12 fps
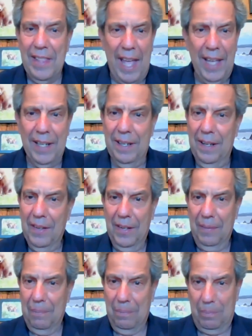and then
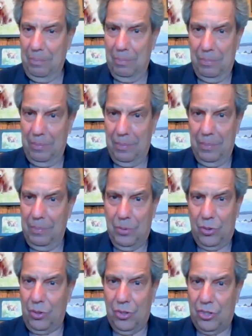
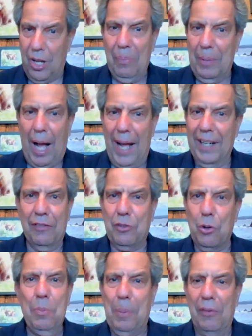some kind
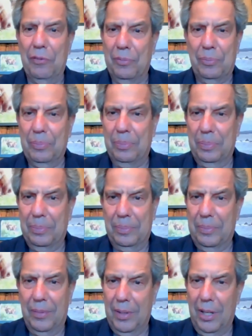of
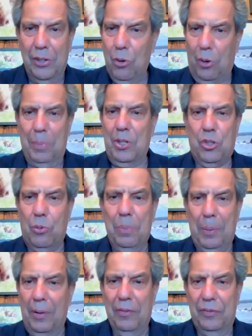enormous
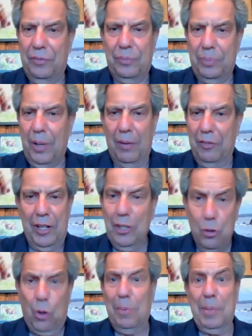group of
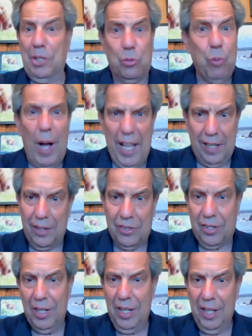enormous
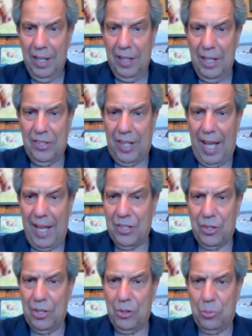whales. In this
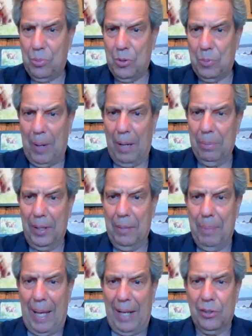case, was
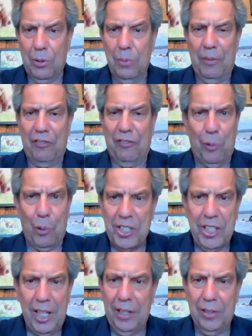probably about a group of
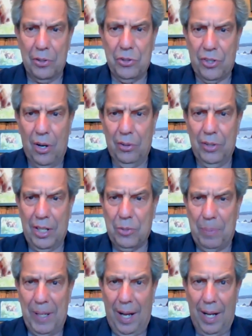14 or so
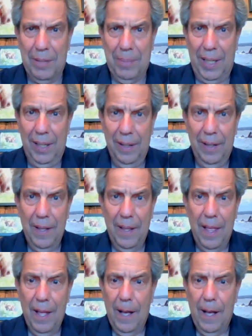that's behind me.